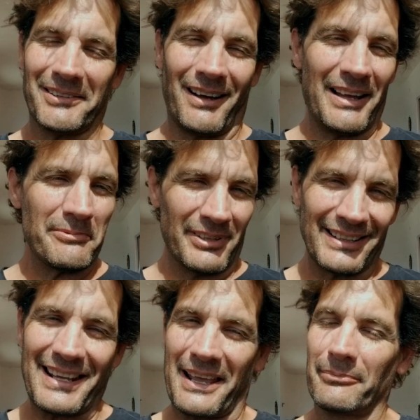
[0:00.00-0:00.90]
I
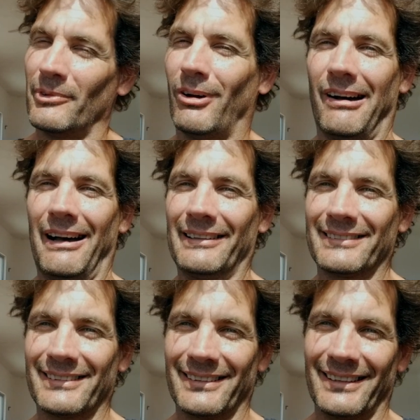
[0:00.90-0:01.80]
really am
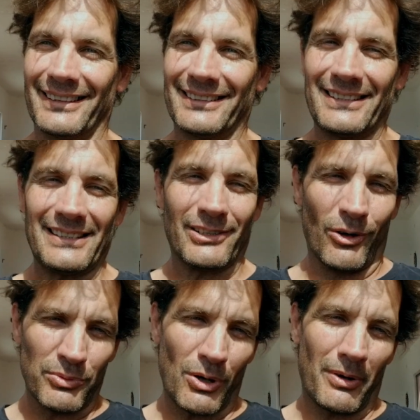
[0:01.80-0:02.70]
not. The
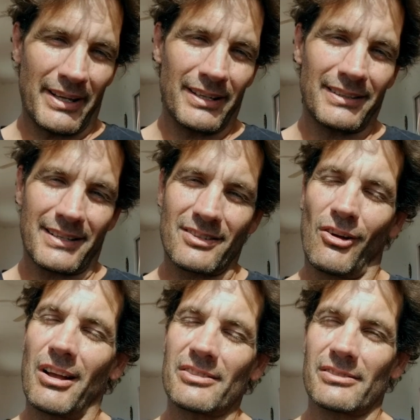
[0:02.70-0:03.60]
GoPro 8 is
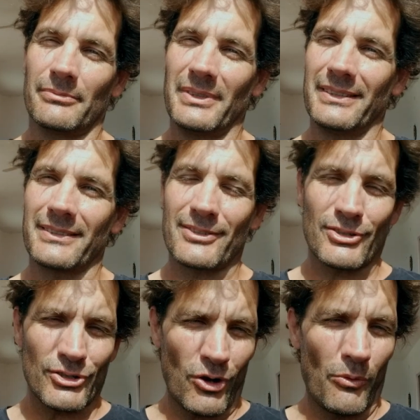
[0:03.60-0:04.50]
awesome in
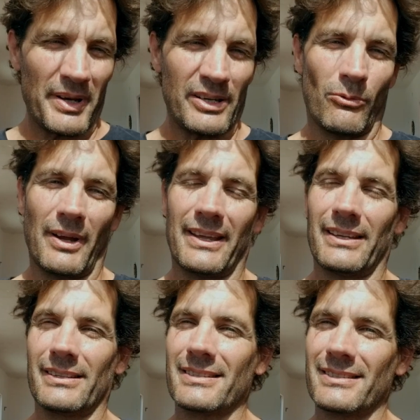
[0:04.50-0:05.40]
so many
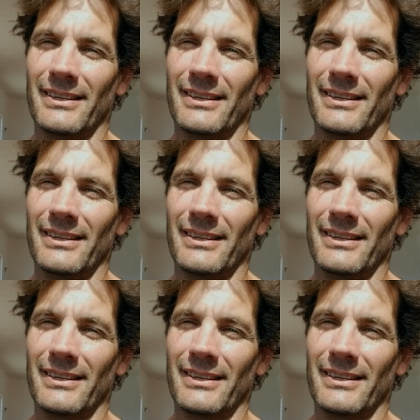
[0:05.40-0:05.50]
ways